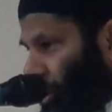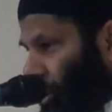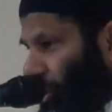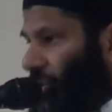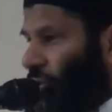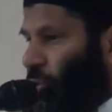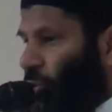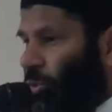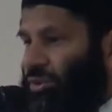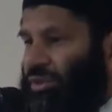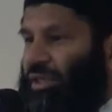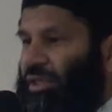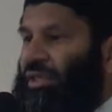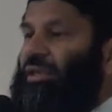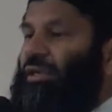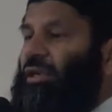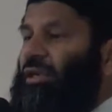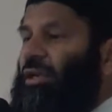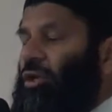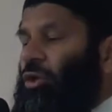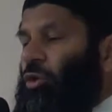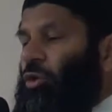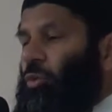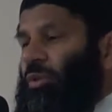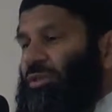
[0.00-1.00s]
knowledge
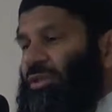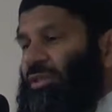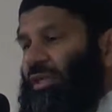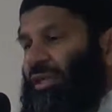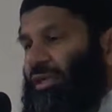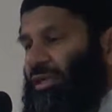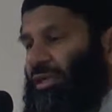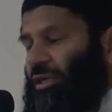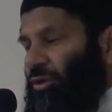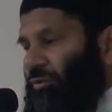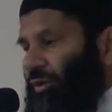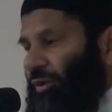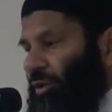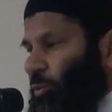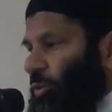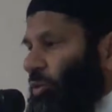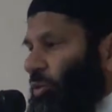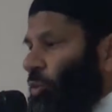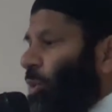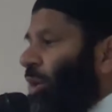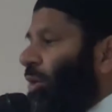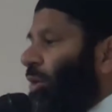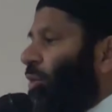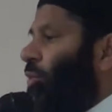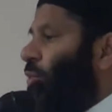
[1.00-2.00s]
was incorrect with
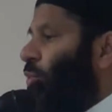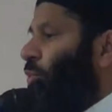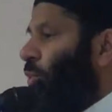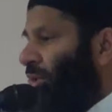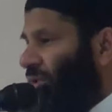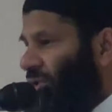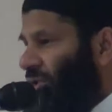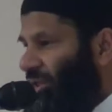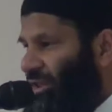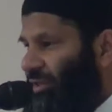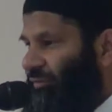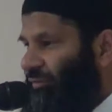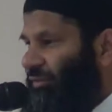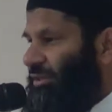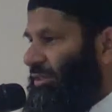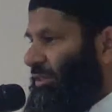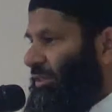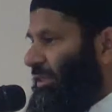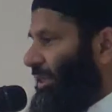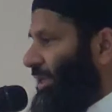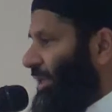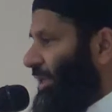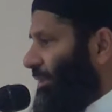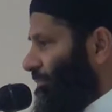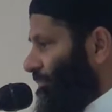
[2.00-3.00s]
the one who wanted to give the
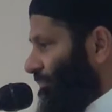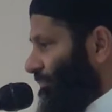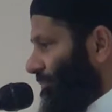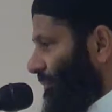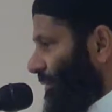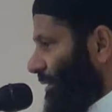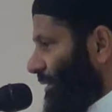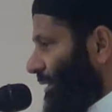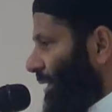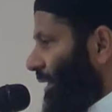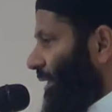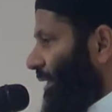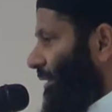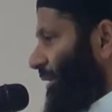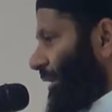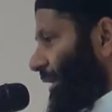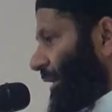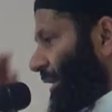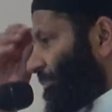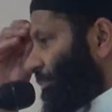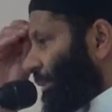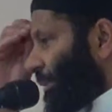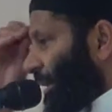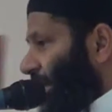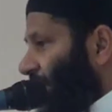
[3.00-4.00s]
salam. The
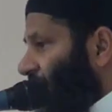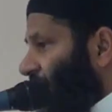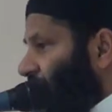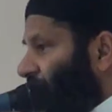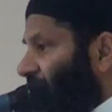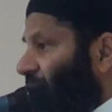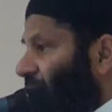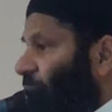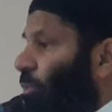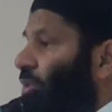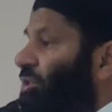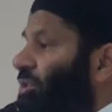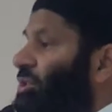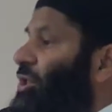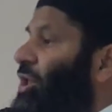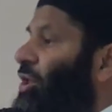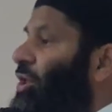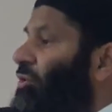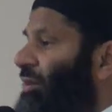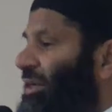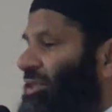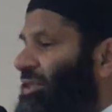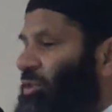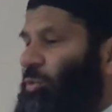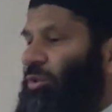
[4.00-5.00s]
hikmah ilmiya was
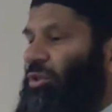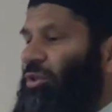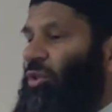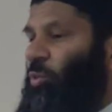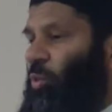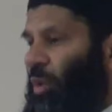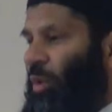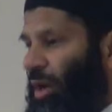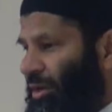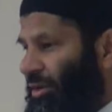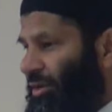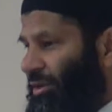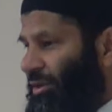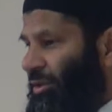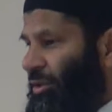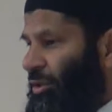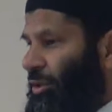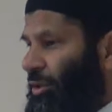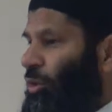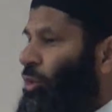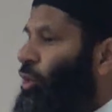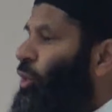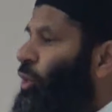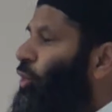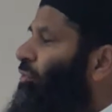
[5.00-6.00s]
correct with the one
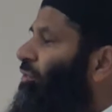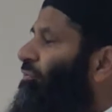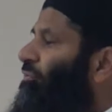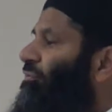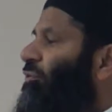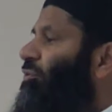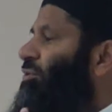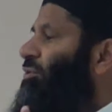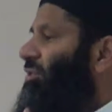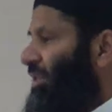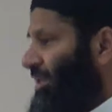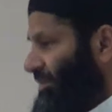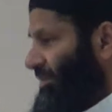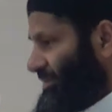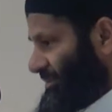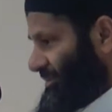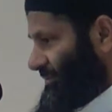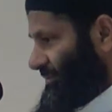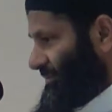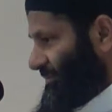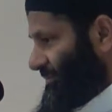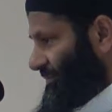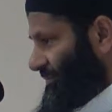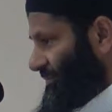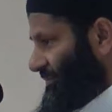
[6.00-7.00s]
who refused it.
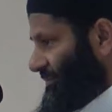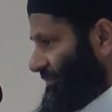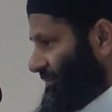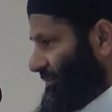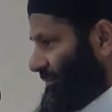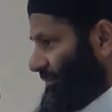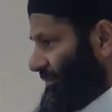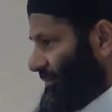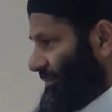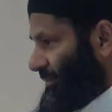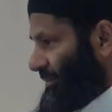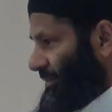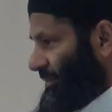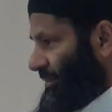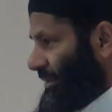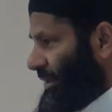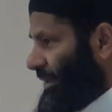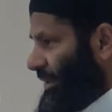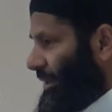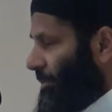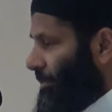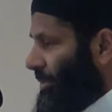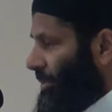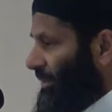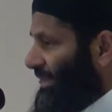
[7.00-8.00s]

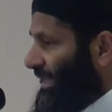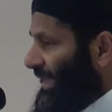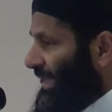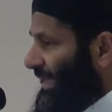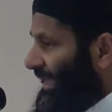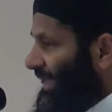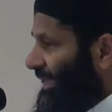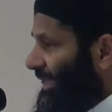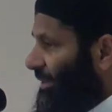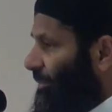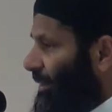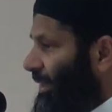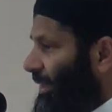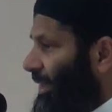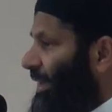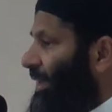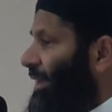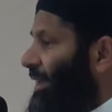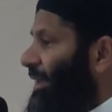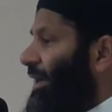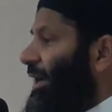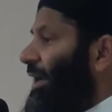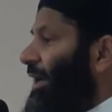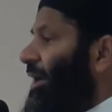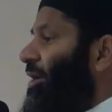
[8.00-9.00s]
But the hikmah
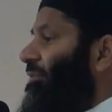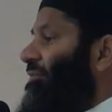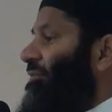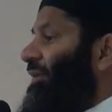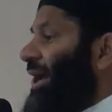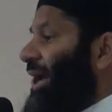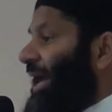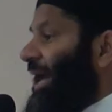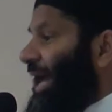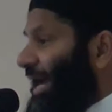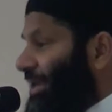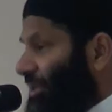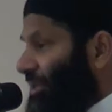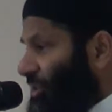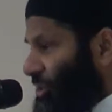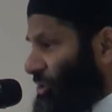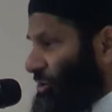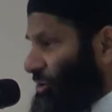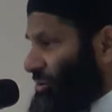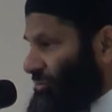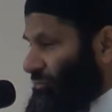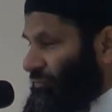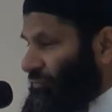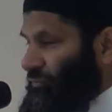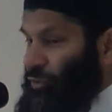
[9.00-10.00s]
of
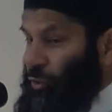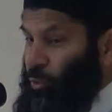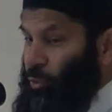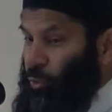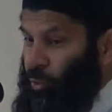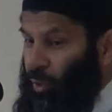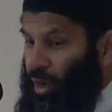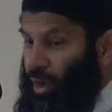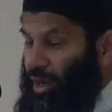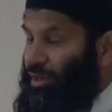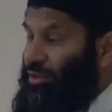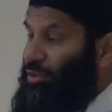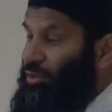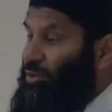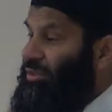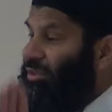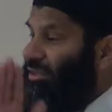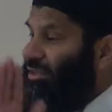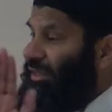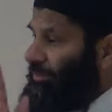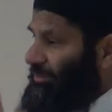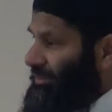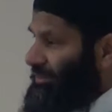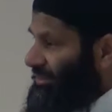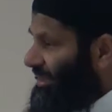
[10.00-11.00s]
action for the one who
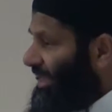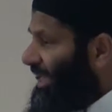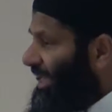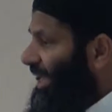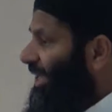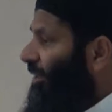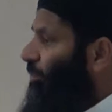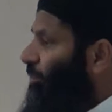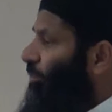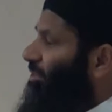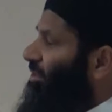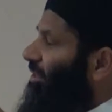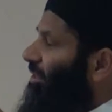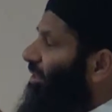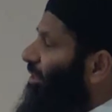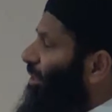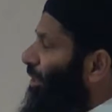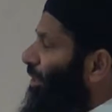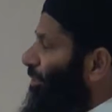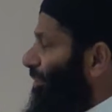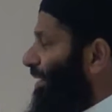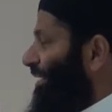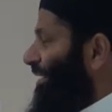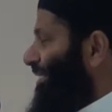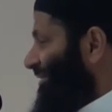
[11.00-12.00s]
slapped his hand was
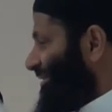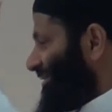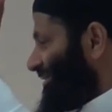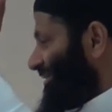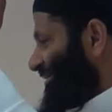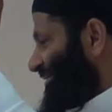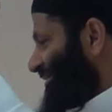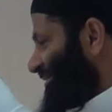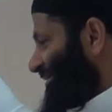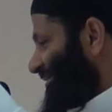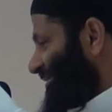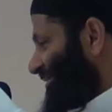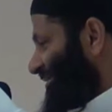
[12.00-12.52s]
incorrect.